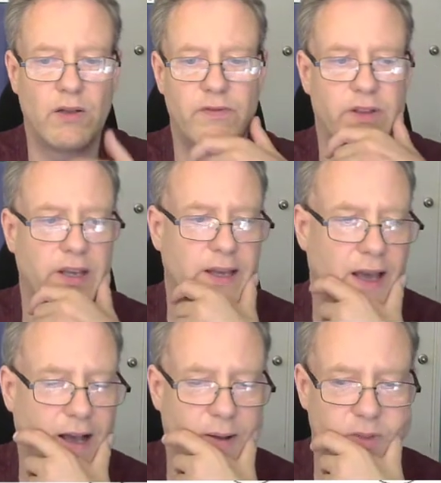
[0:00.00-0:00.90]
of the
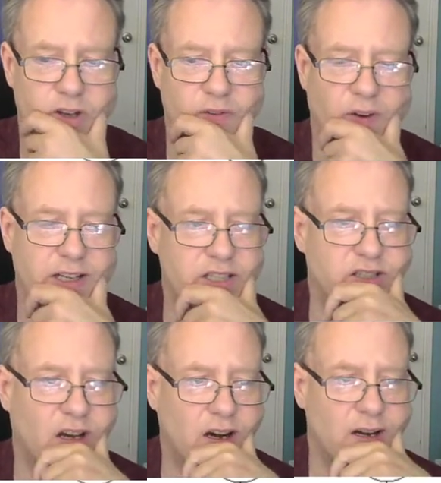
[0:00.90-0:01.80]

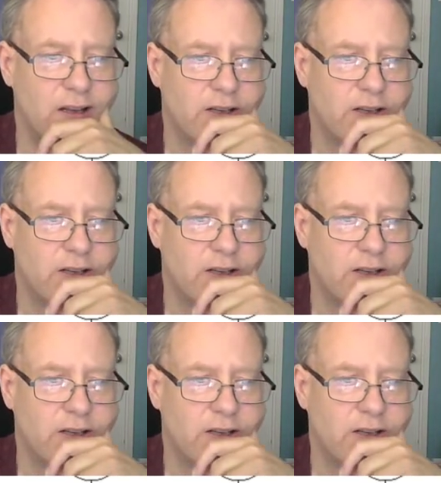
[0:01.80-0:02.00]
devices are.